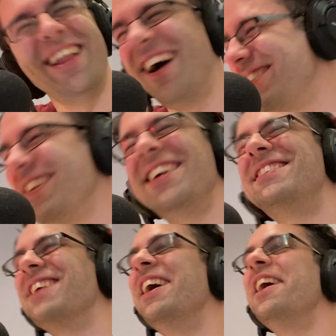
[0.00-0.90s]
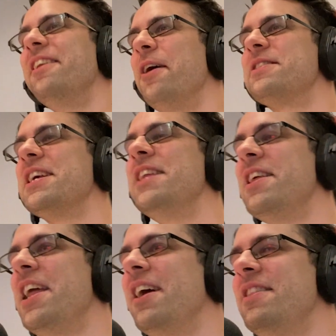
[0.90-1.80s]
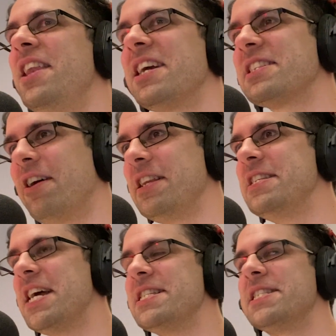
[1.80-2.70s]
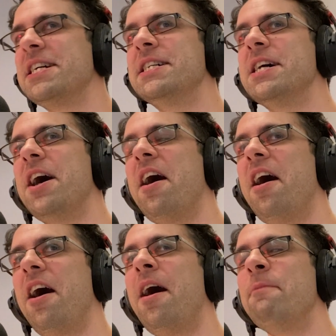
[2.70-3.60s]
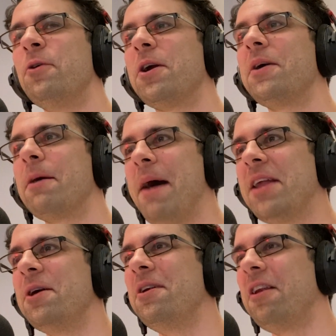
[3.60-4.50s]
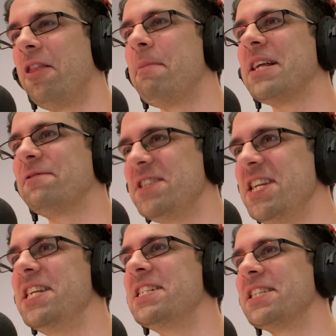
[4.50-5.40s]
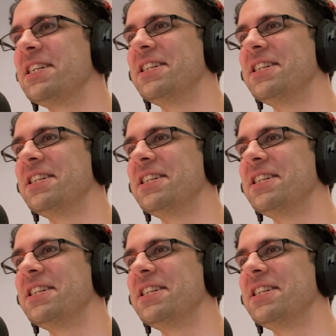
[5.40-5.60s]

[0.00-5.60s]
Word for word: I don't think so. No, because in the next line he says, "I'm not going commando in another man's fatigues."